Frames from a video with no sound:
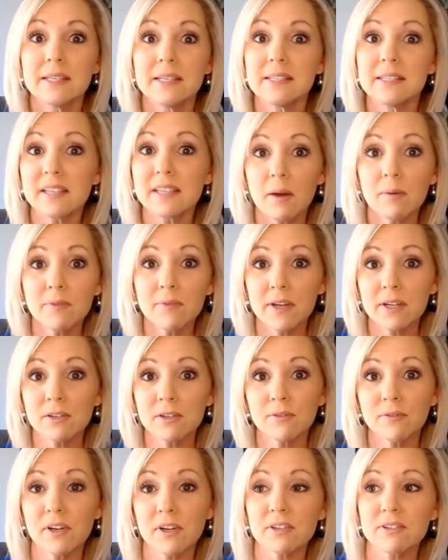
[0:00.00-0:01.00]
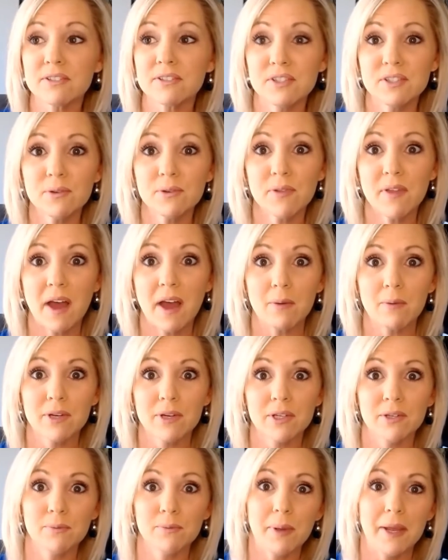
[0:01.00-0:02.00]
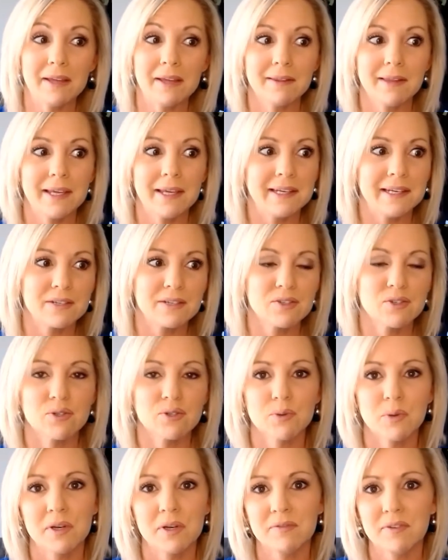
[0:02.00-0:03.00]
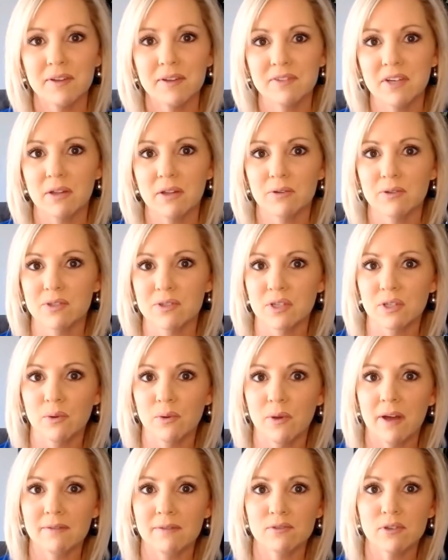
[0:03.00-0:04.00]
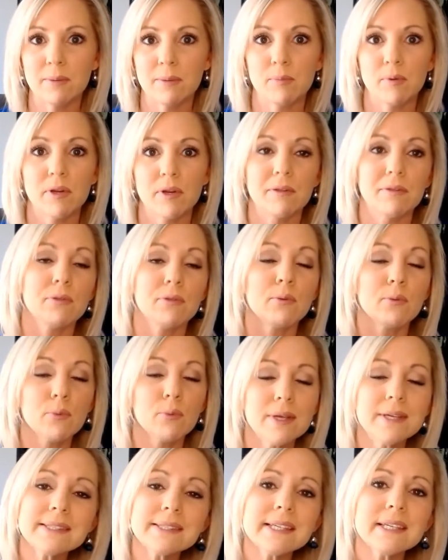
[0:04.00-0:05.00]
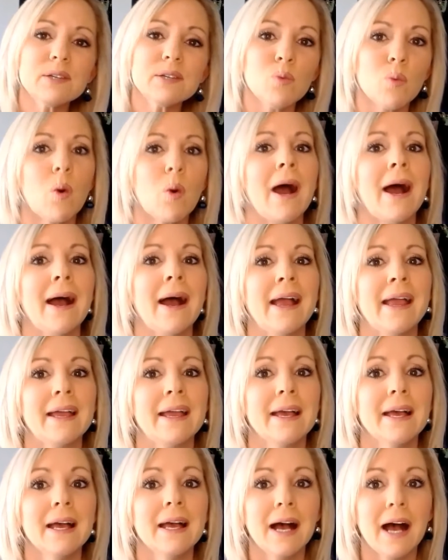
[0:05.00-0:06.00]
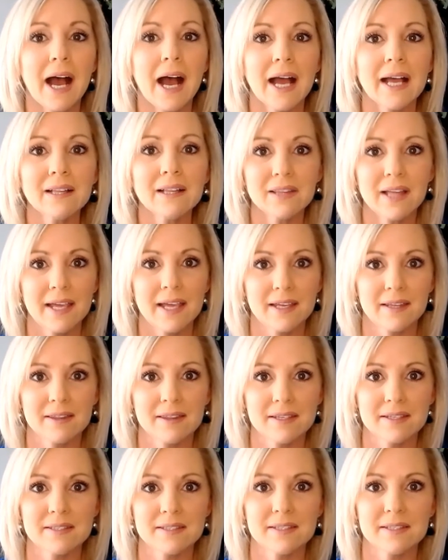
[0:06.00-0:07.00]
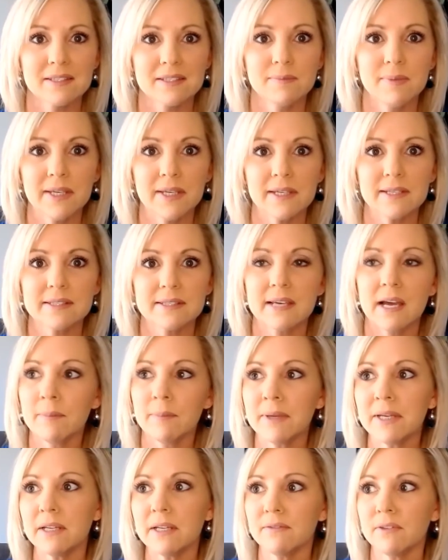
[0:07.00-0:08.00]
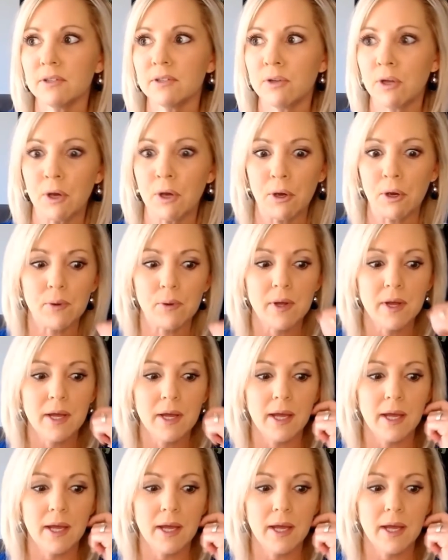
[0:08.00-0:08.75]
Some vendor fairs do that where you pay like an extra $25 and you have drapery. The reason why I like this is because how many of you know,